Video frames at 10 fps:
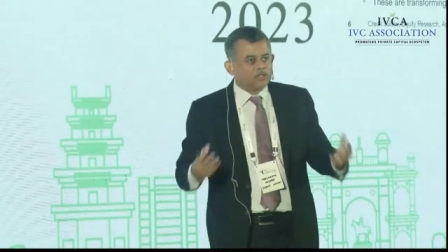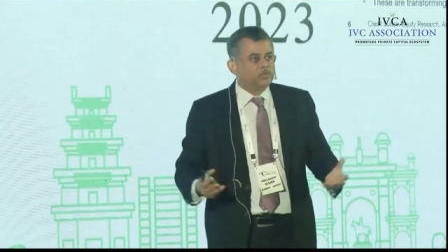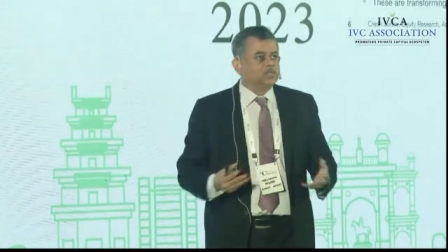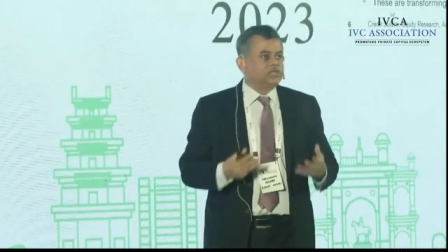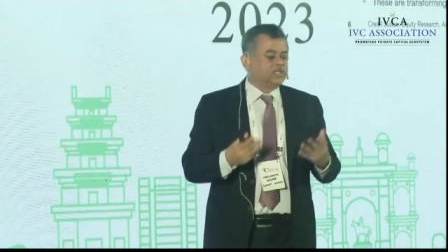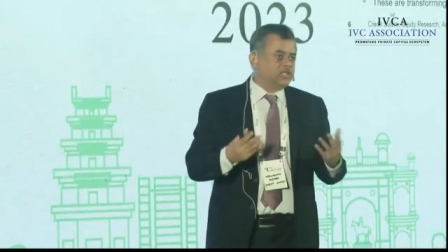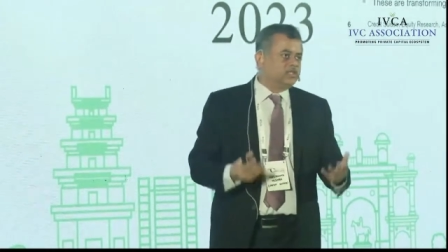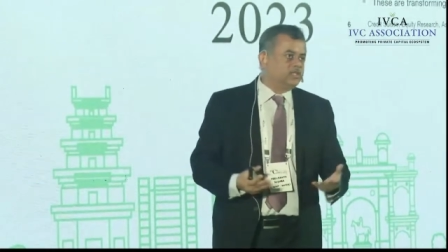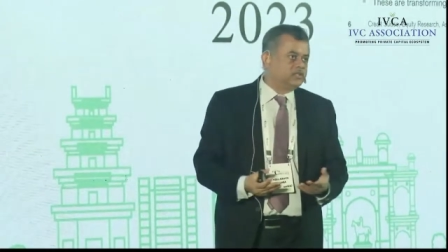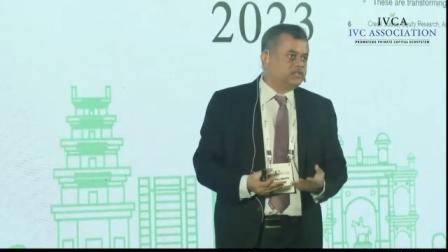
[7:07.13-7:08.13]
to
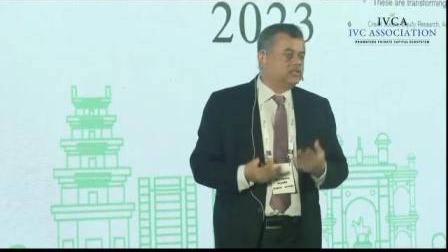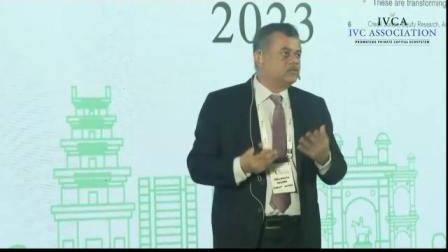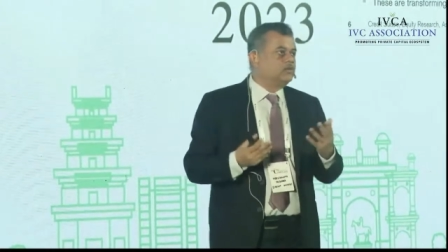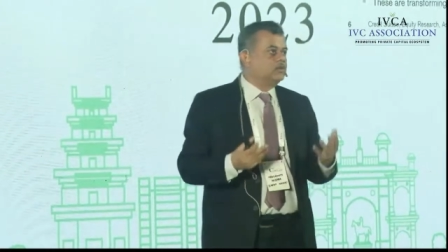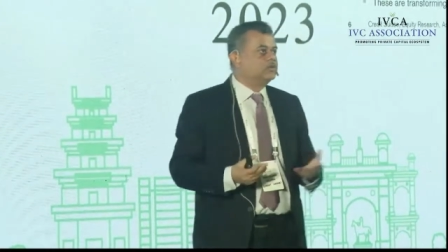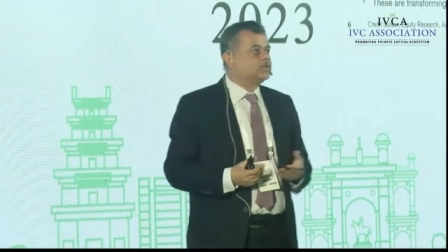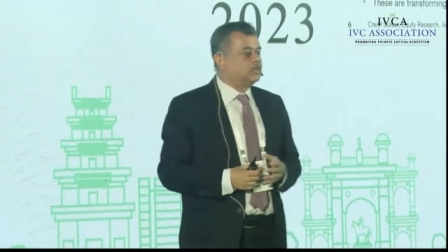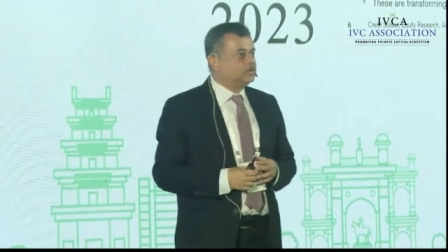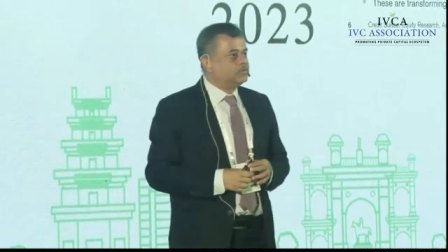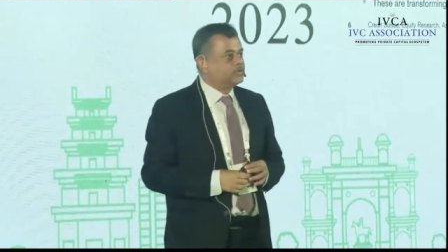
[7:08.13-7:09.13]
Chandigarh in 2
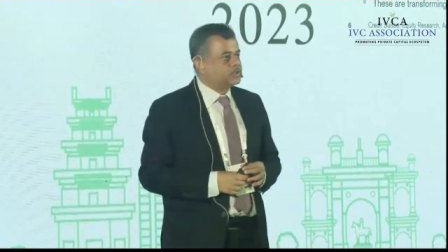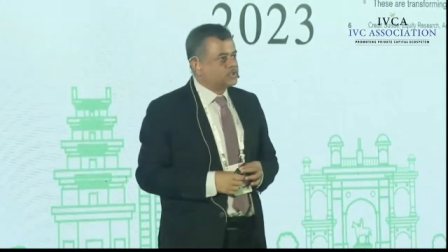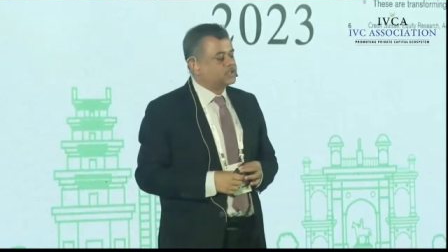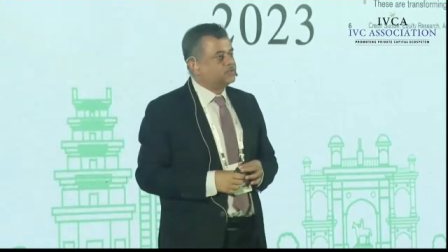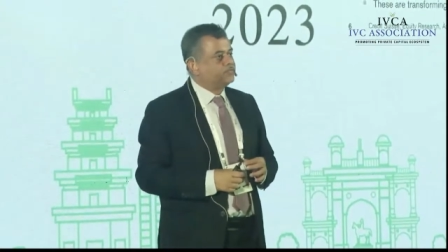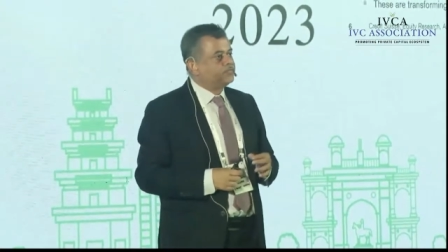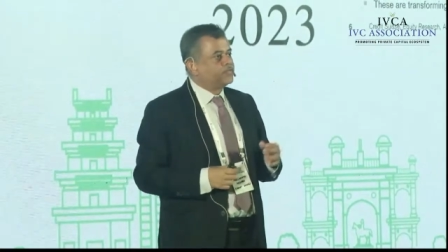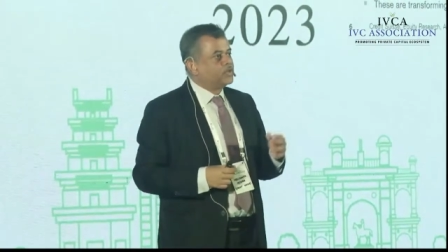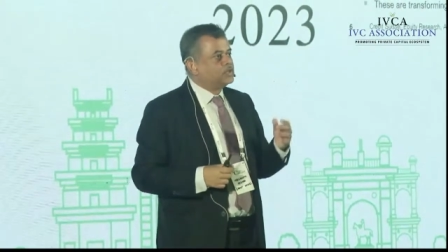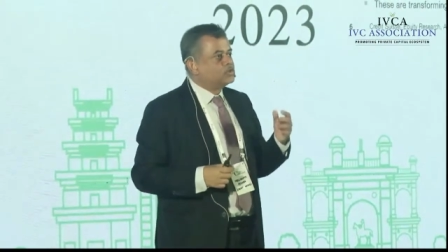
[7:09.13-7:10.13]
hours, Delhi to Dehradun
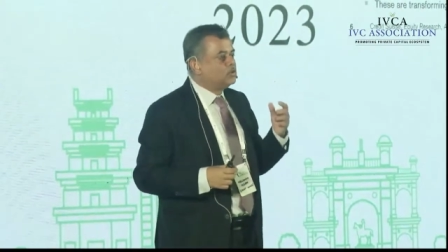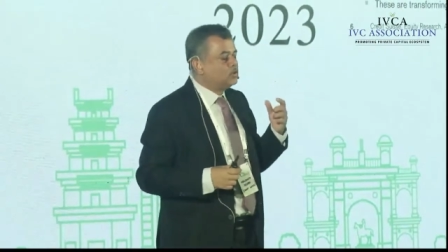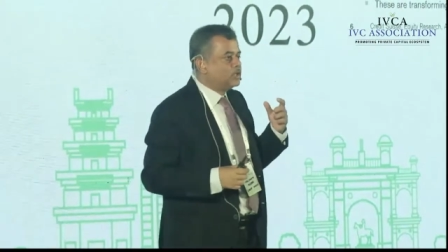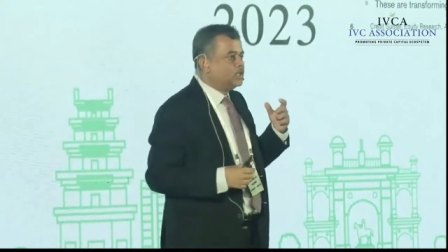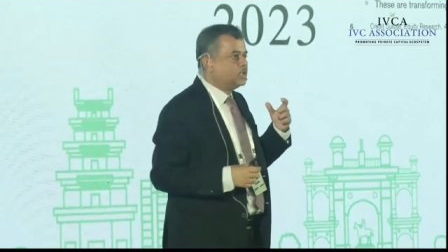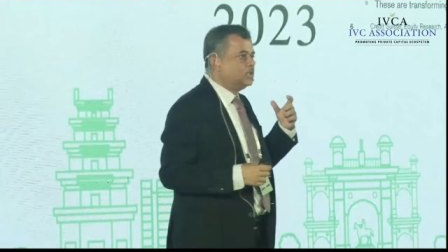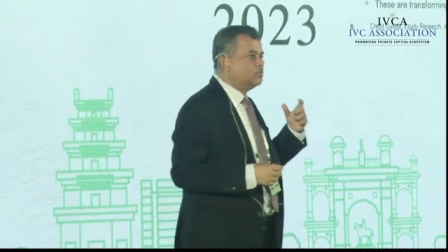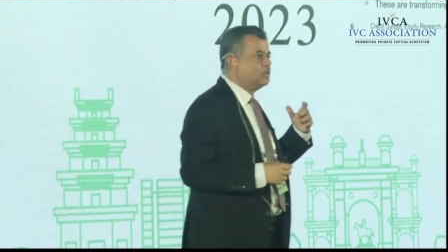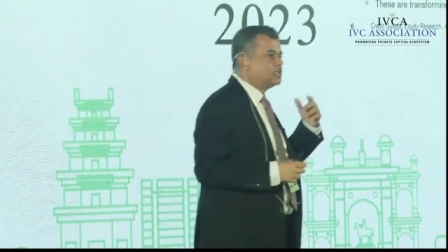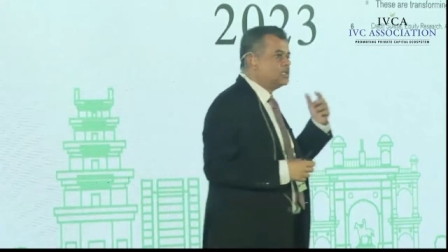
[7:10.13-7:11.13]
in 2.5 hours,
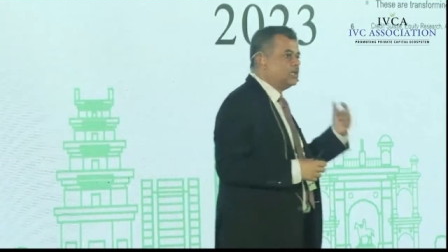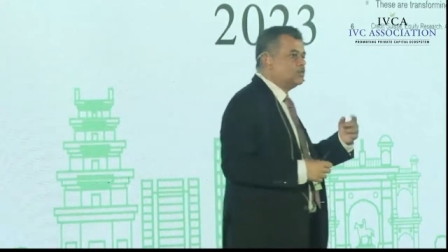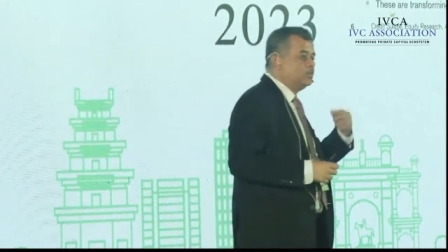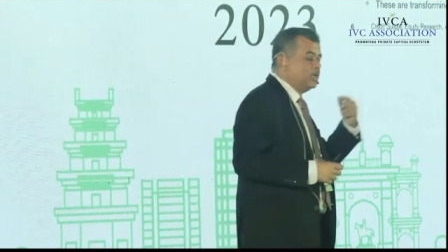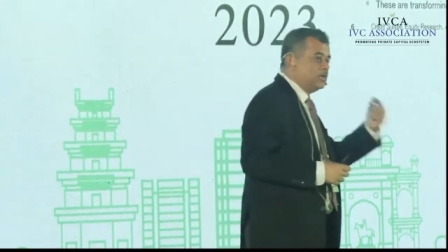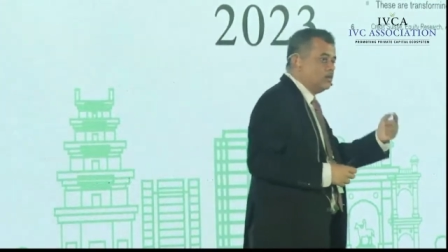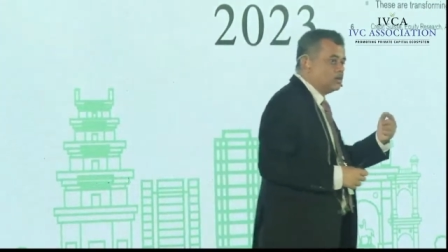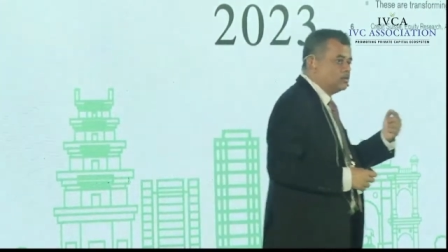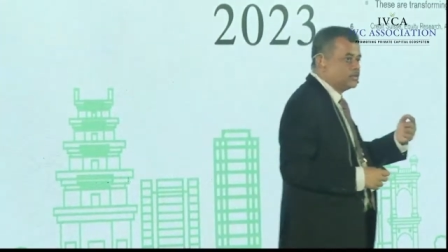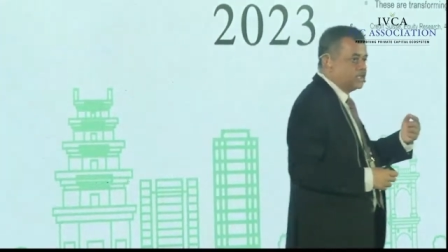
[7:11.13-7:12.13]
Delhi-Mumbai in 12
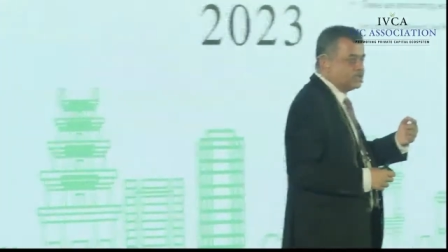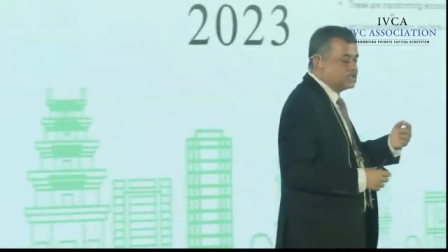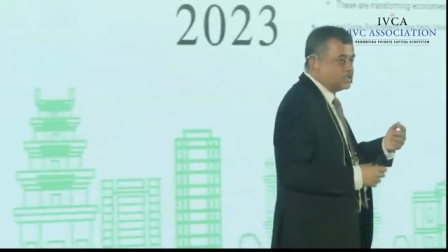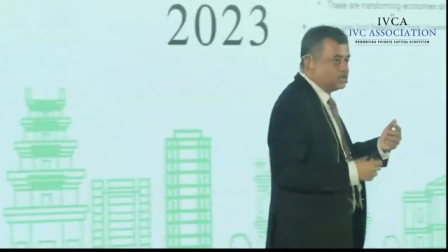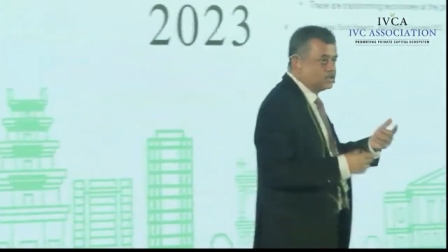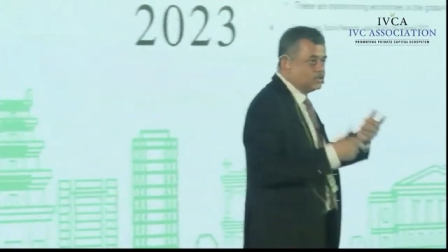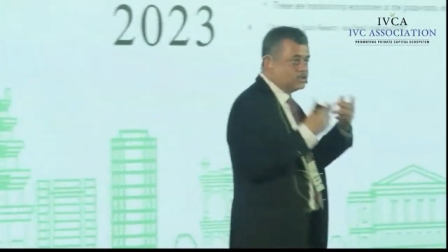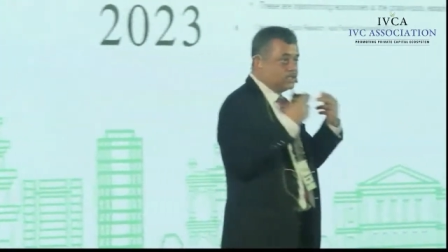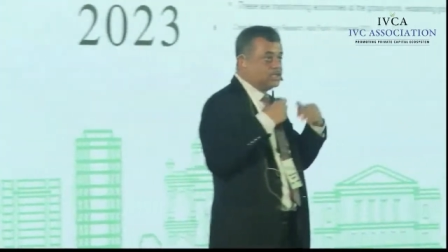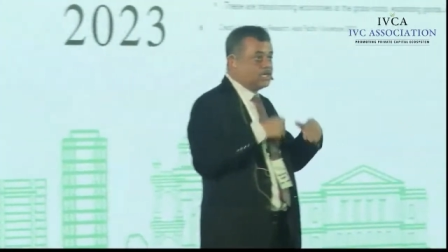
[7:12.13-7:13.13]
hours, which it takes
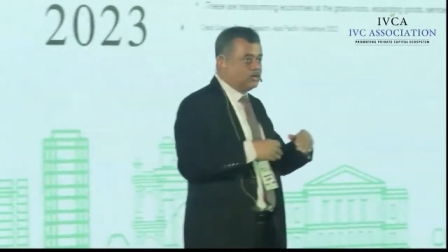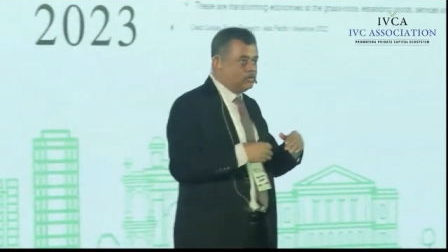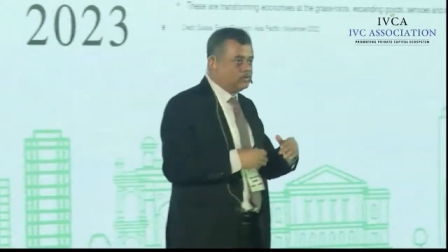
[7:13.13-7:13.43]
24 hours.